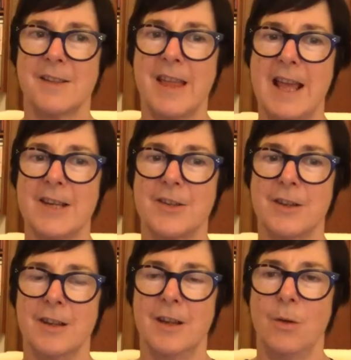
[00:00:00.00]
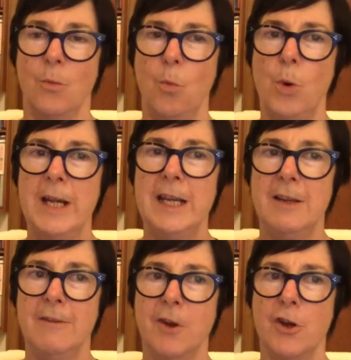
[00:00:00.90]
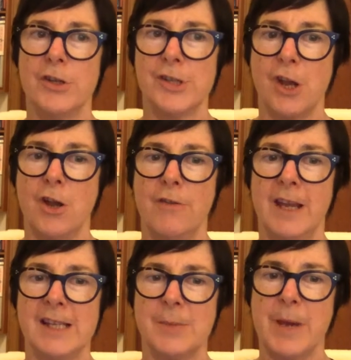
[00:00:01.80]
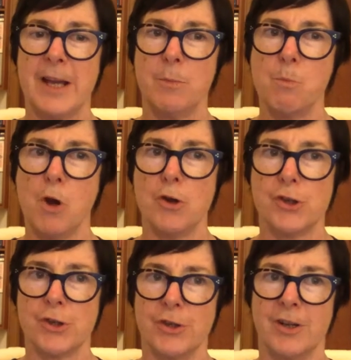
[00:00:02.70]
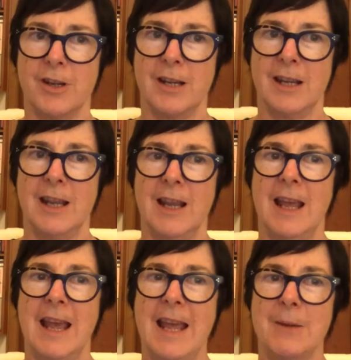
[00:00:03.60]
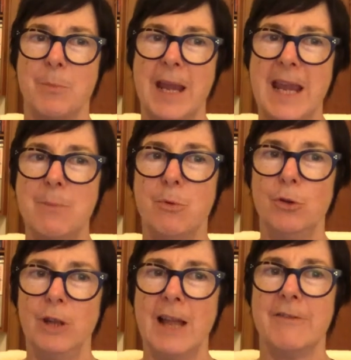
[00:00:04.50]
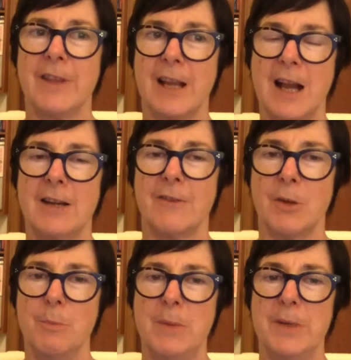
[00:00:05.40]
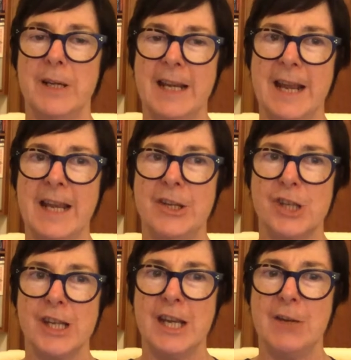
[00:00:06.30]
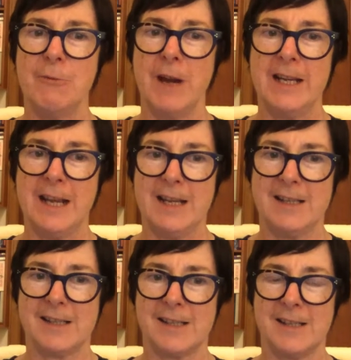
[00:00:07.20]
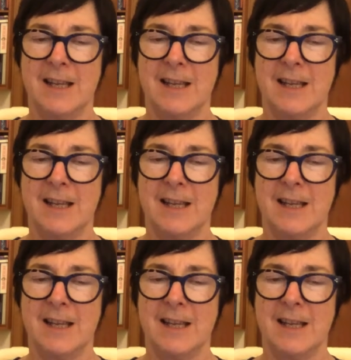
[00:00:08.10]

that winning voters over is about emotion, and people love the kind of commitment and energy he radiates.